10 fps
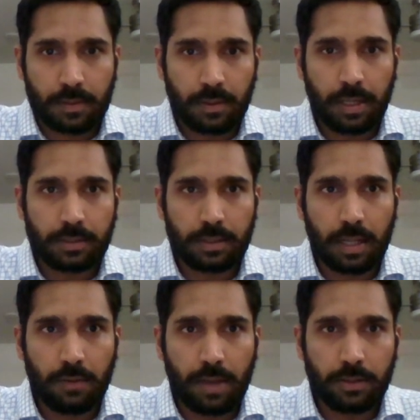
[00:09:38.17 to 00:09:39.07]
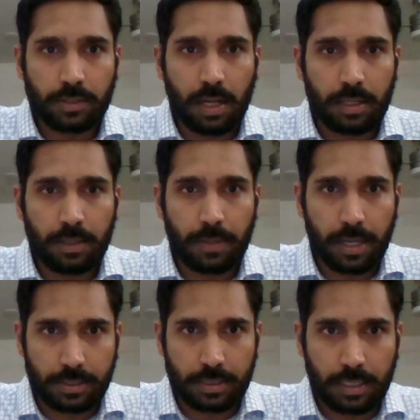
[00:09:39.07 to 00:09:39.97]
okay, so the null values all
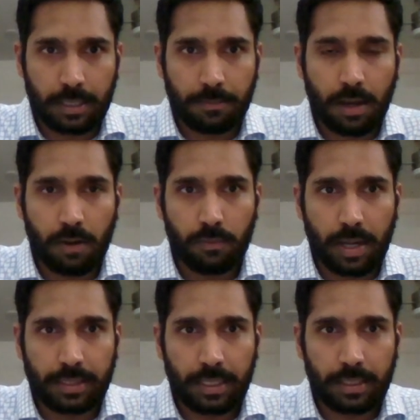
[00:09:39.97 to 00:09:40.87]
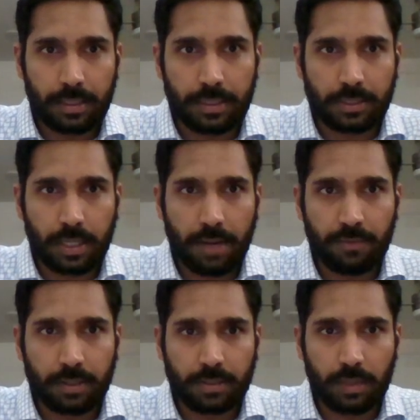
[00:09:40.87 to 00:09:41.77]
replaced. How I think the describe
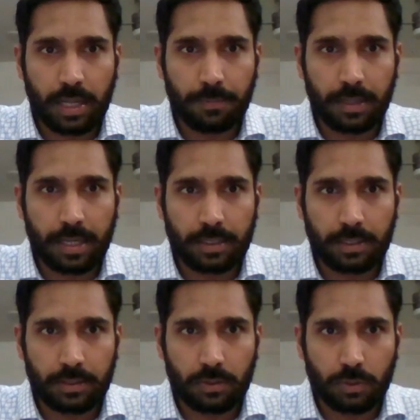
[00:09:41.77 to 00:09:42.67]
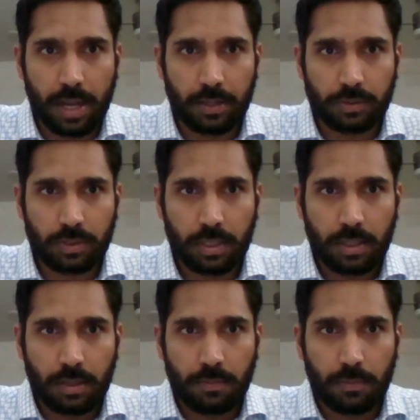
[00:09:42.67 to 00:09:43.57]
function will help me get those values.
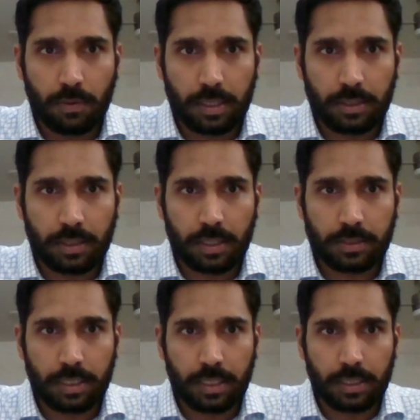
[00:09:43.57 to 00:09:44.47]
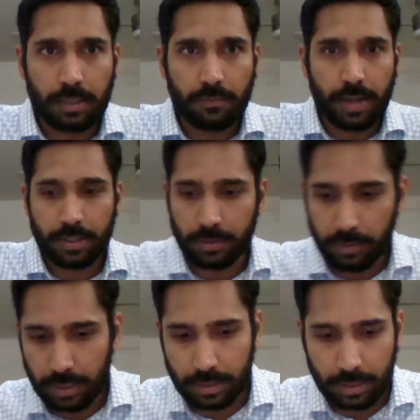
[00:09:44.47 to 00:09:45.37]
More interesting way to do
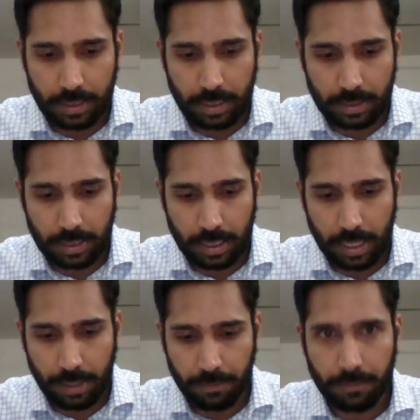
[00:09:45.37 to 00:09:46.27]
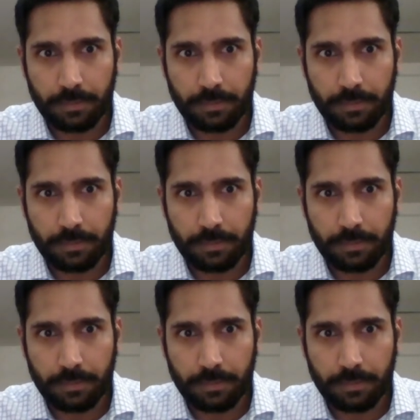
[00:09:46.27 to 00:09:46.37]
this. Describe.